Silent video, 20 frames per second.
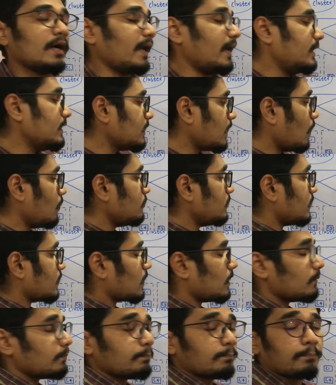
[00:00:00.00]
encounter
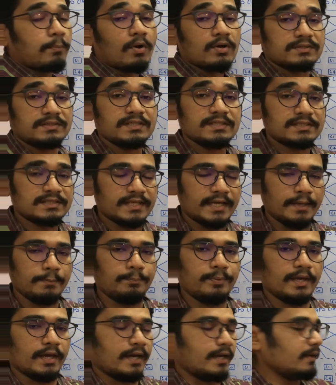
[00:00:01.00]
a POSIX
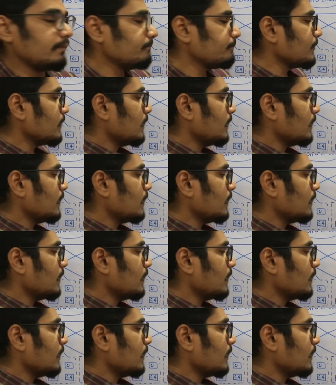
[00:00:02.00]
API.